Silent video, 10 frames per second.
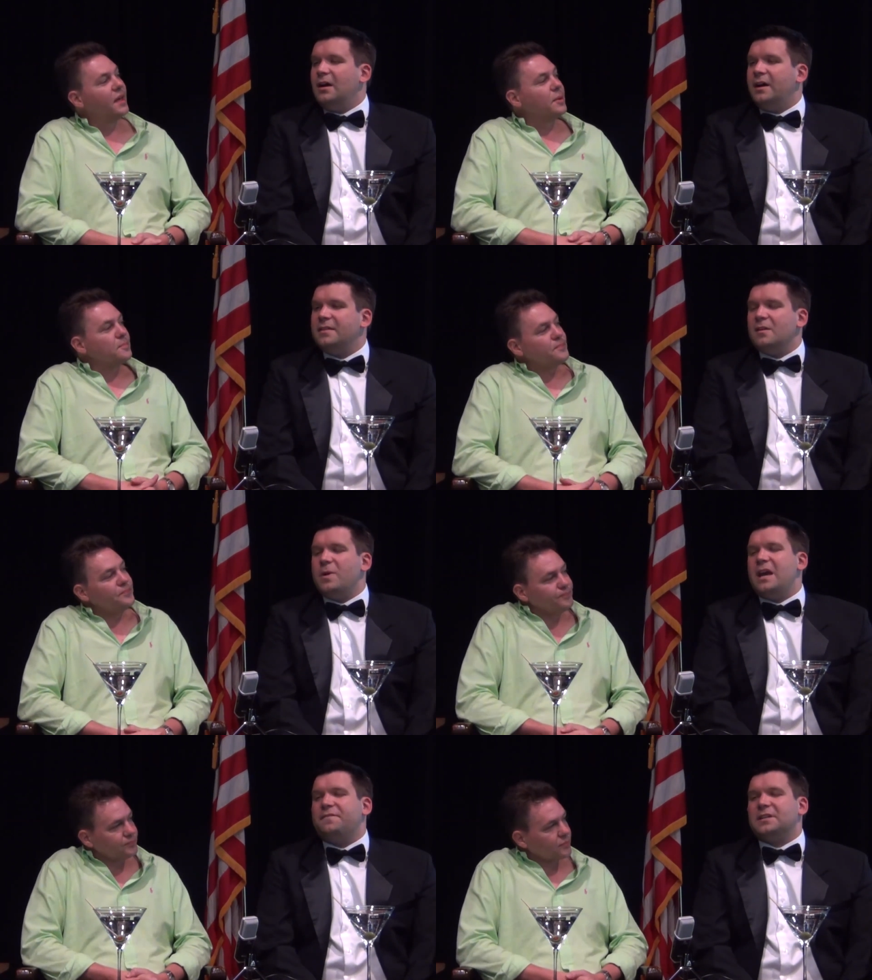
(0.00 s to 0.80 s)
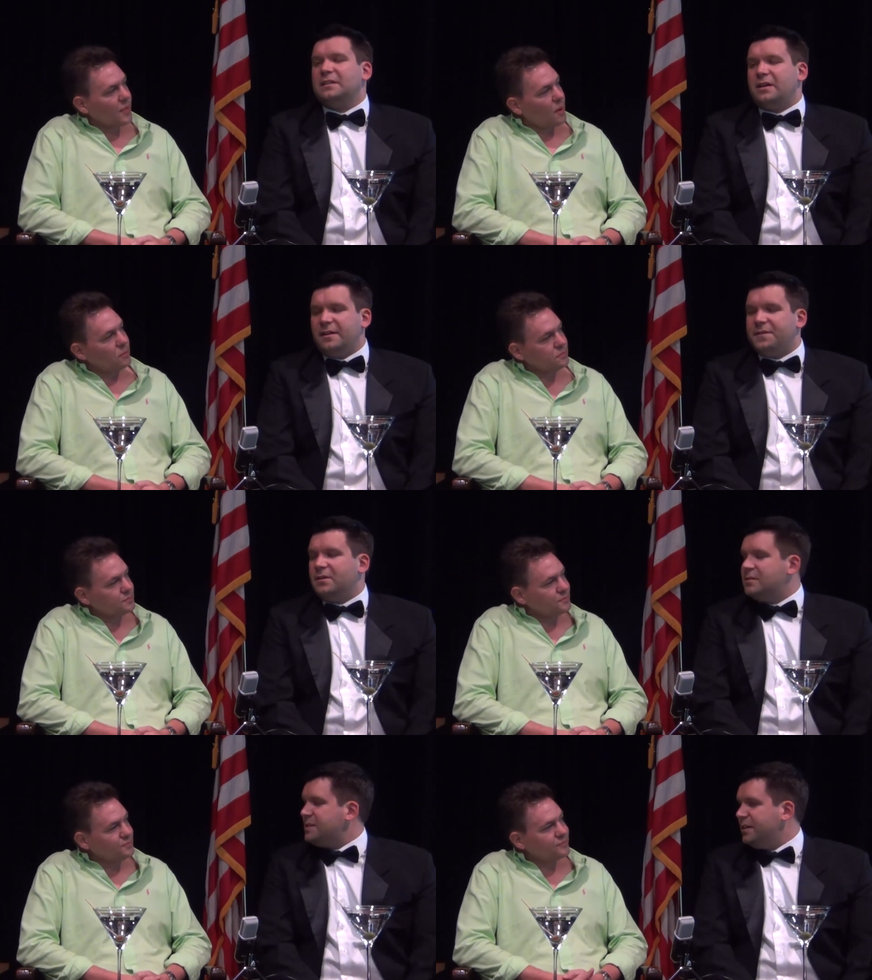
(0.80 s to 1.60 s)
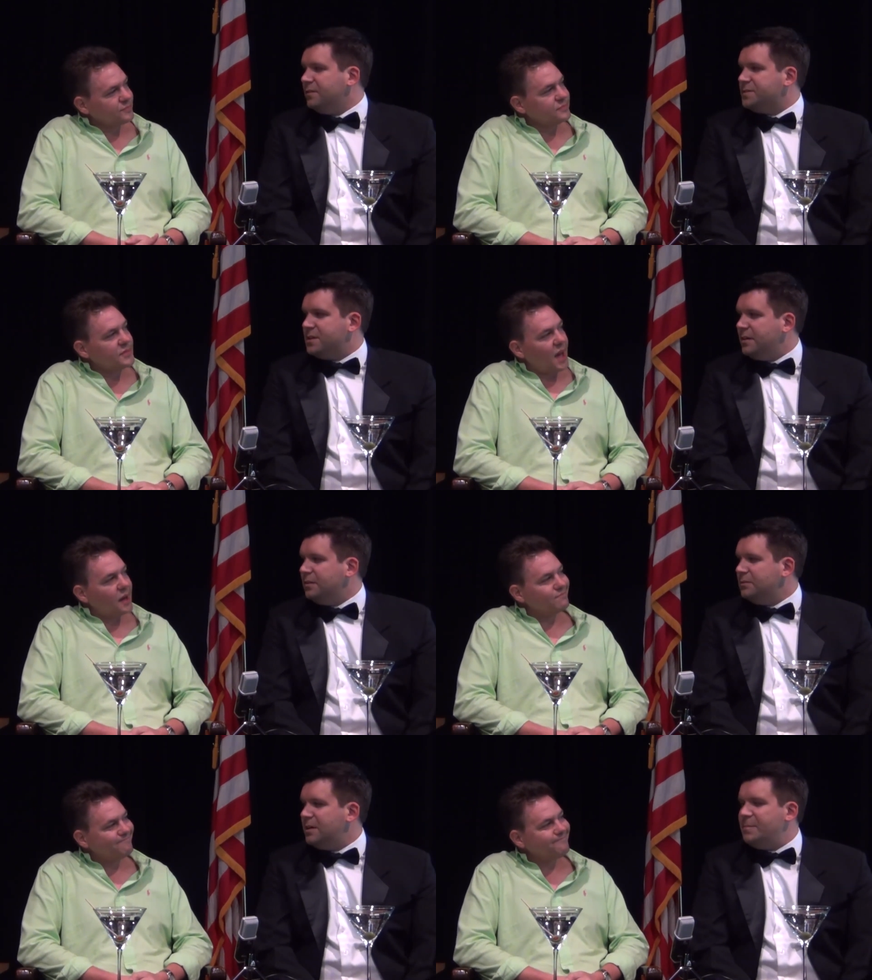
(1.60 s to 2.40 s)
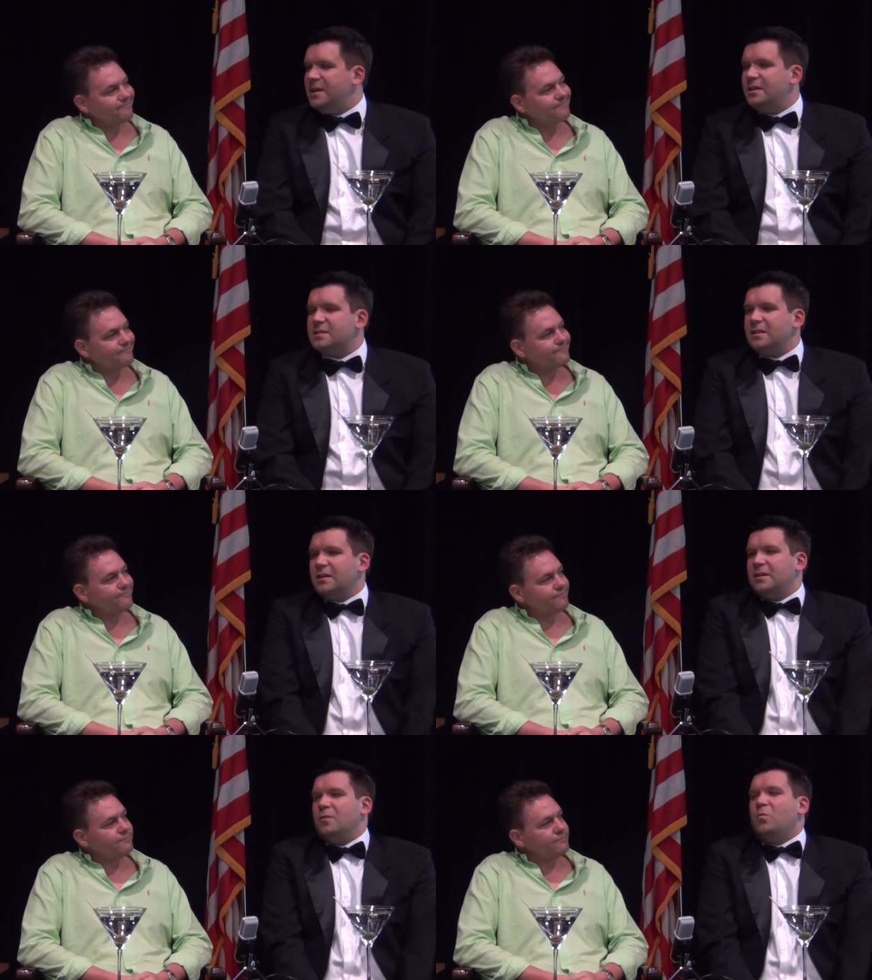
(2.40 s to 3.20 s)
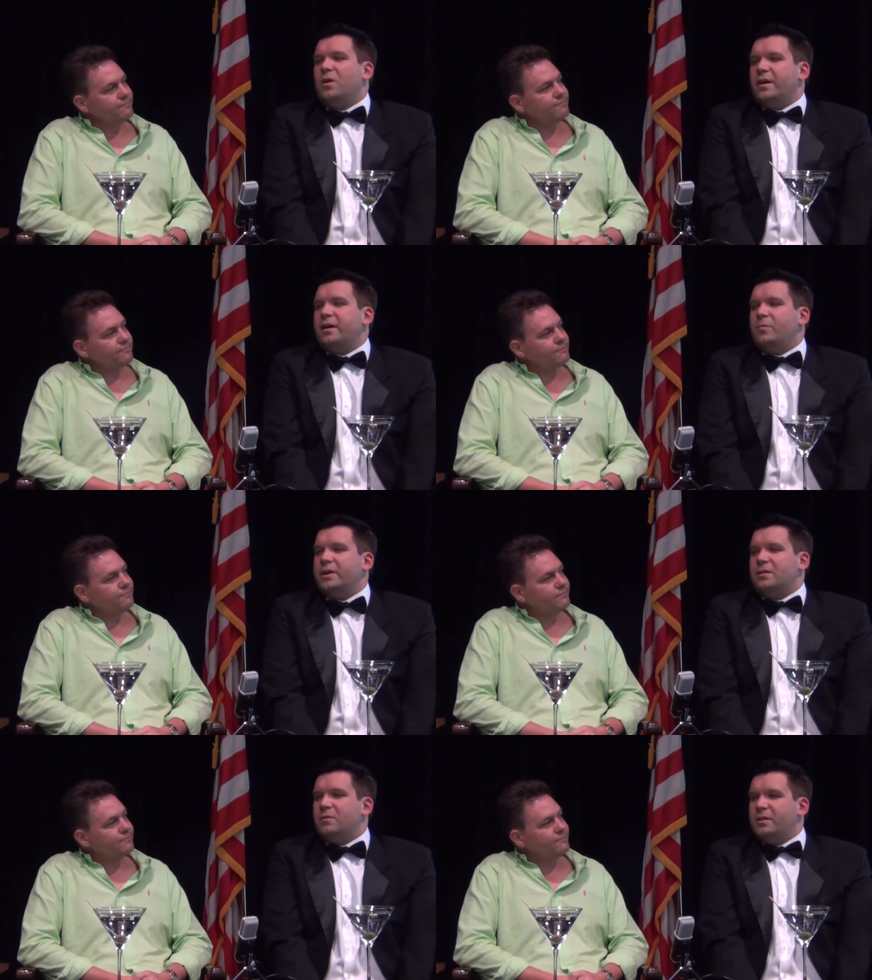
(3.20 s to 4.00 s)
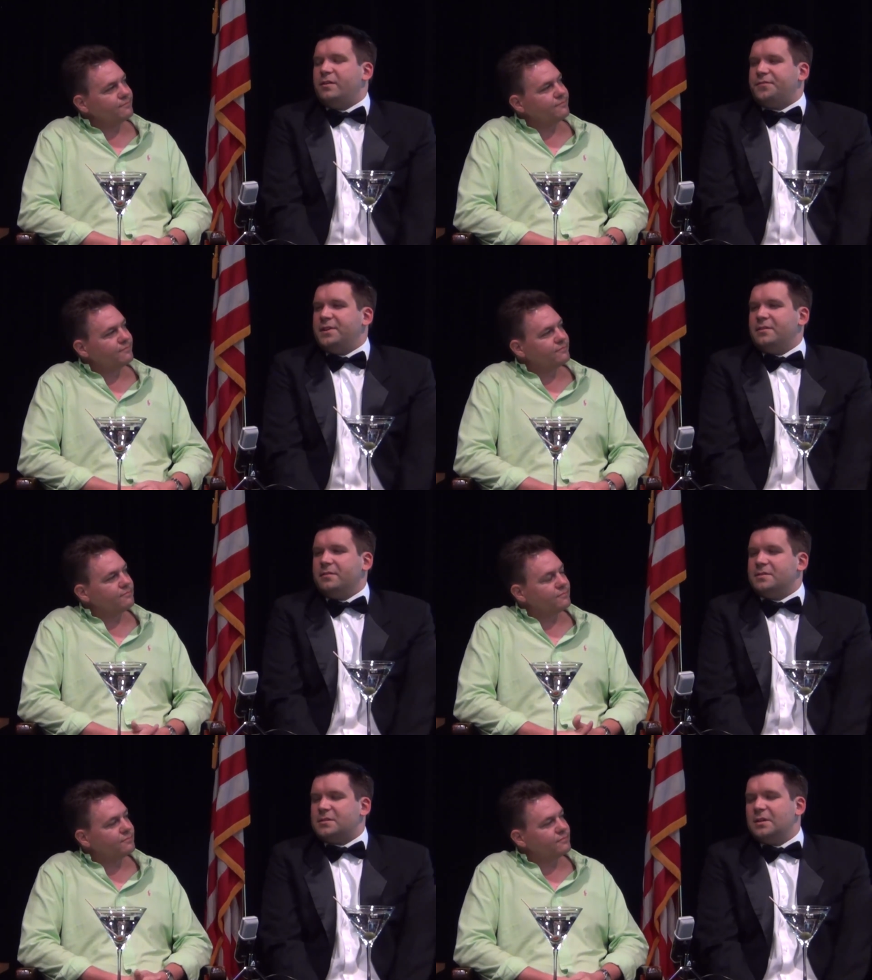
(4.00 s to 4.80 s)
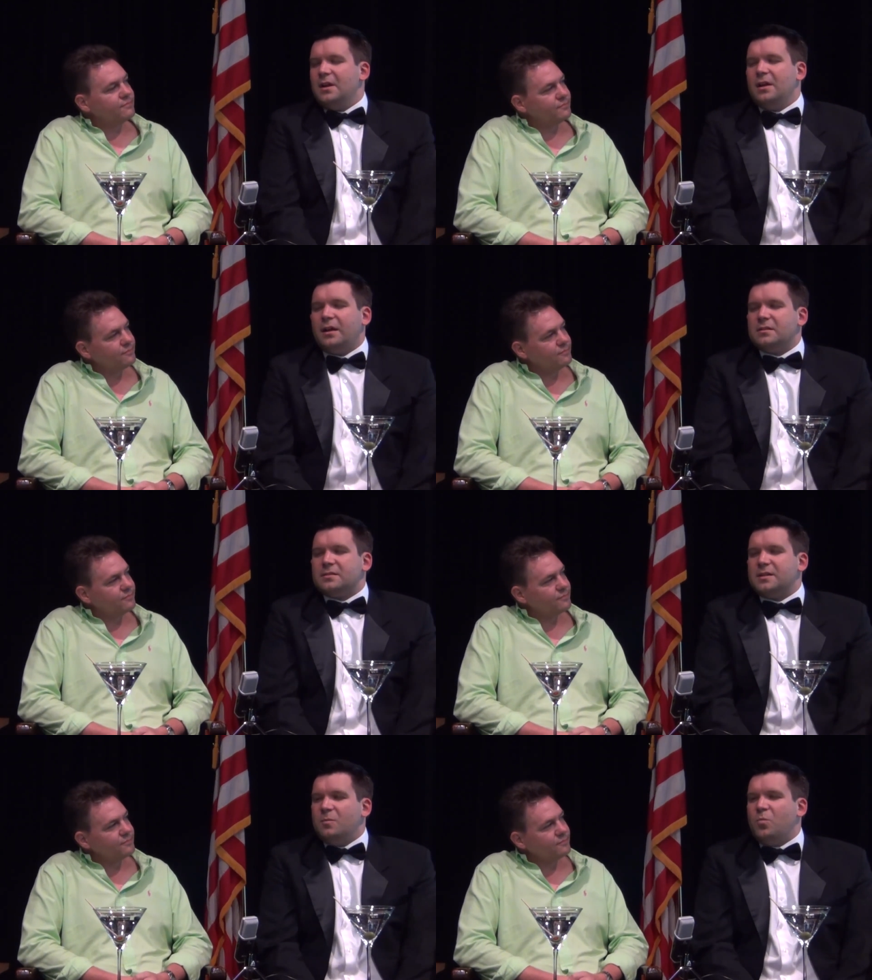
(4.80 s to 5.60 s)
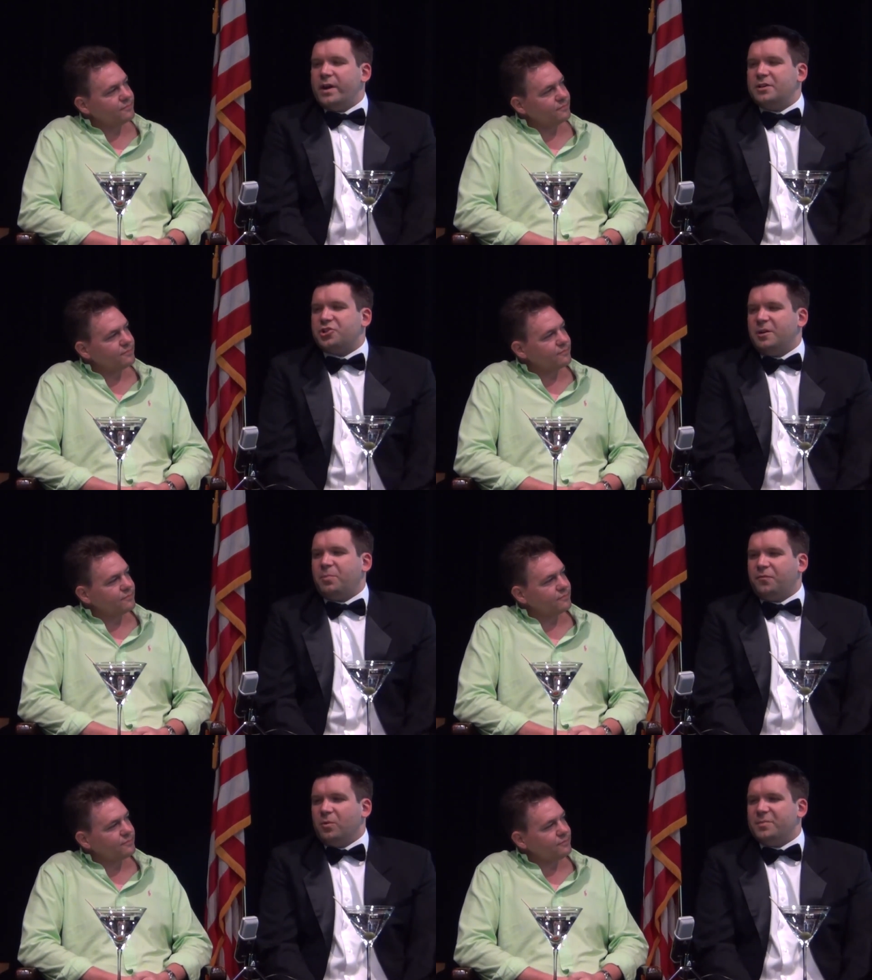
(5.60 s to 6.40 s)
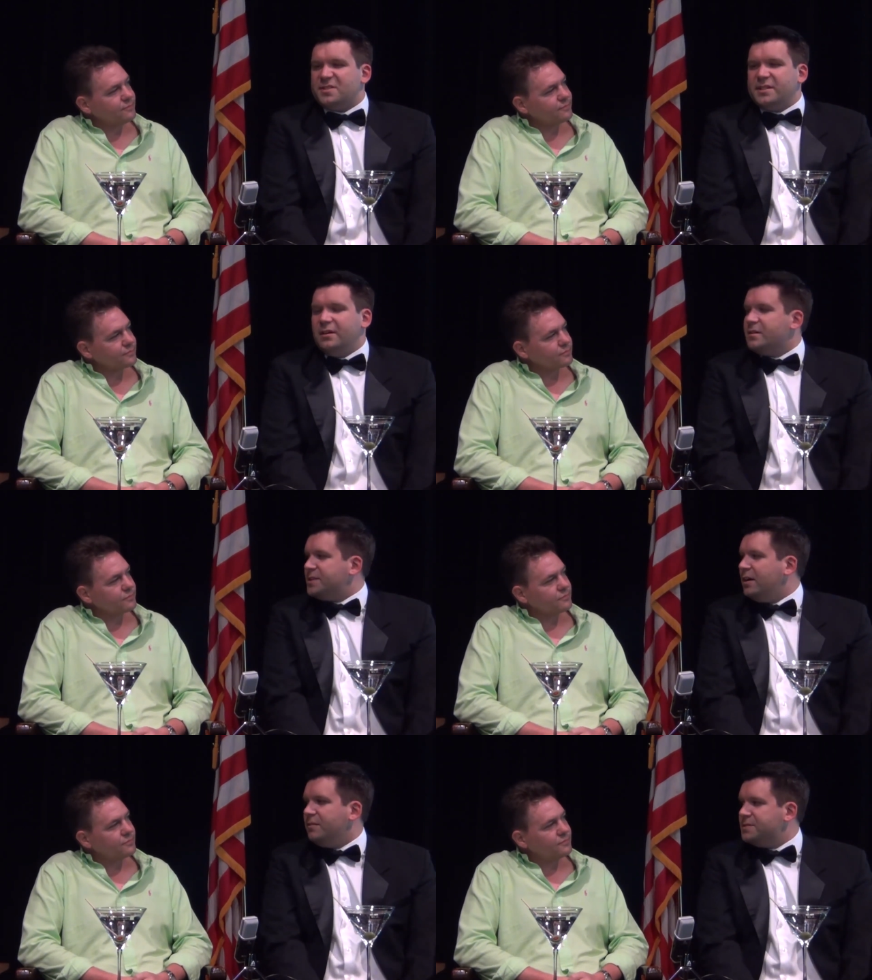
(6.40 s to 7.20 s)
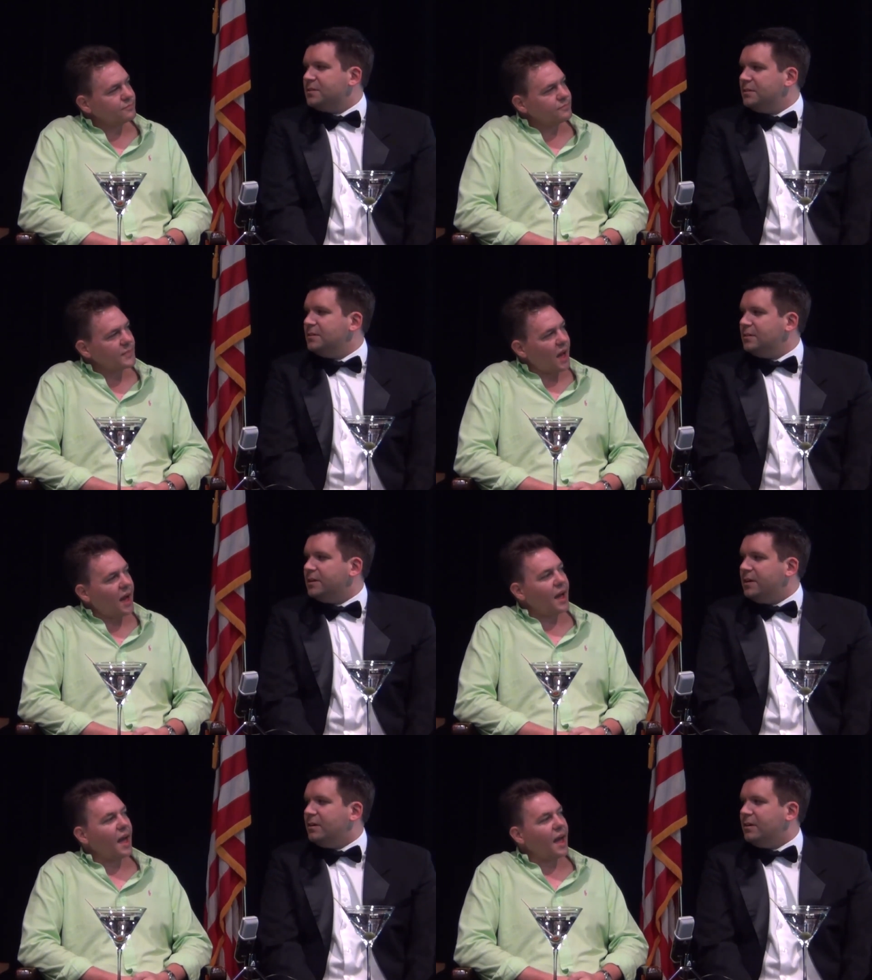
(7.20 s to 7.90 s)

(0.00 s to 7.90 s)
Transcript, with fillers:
Speaker 1: I think we have to laugh at ourselves, though. Yeah. I mean, isn't that kind of why we go to the theater? Is in some way, shape, or form to see ourselves? You